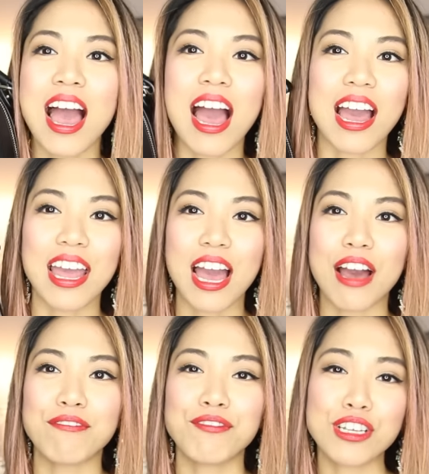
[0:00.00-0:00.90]
I
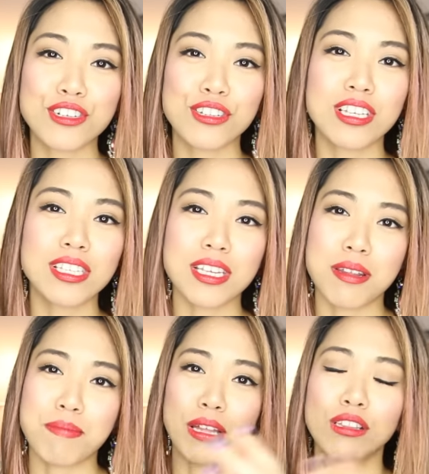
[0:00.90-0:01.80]
have featured this
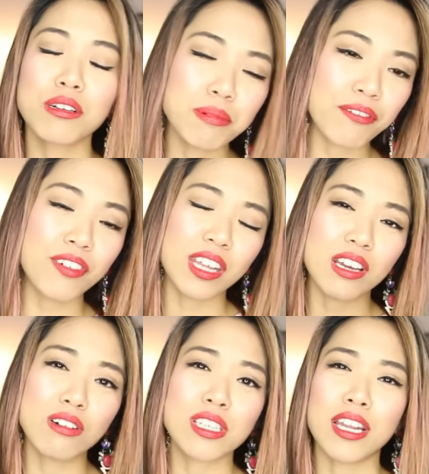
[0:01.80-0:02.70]
in my lookbook
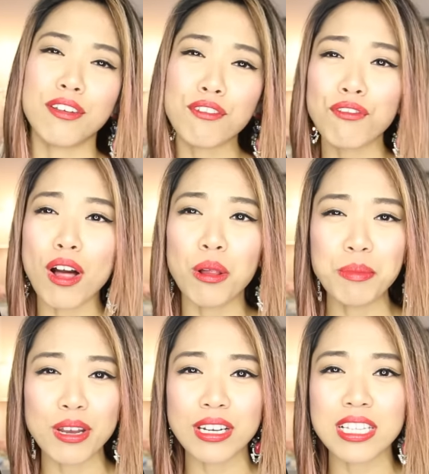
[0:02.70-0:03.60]
videos and if you follow
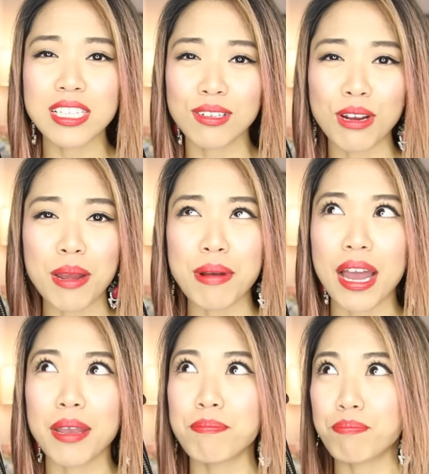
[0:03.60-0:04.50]
me on Instagram
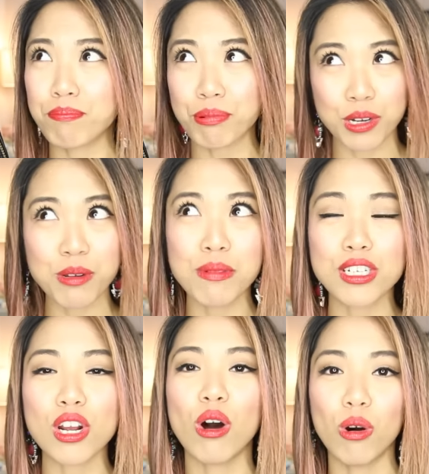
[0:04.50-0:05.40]
I pretty
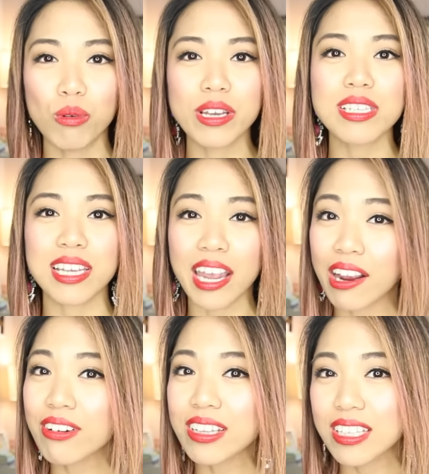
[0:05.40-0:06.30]
much always
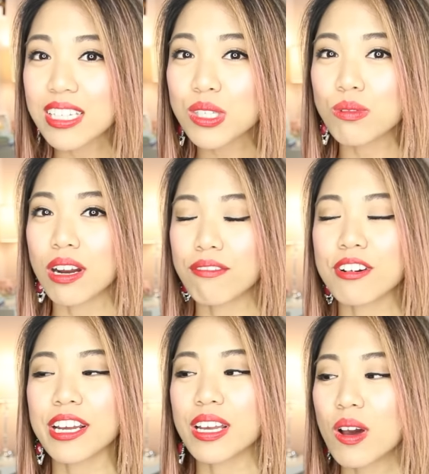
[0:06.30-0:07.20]
carry this wherever
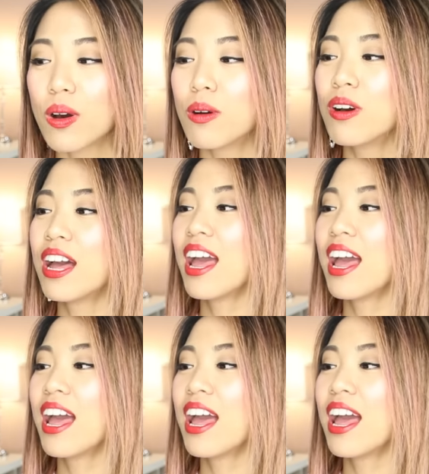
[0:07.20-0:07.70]
I go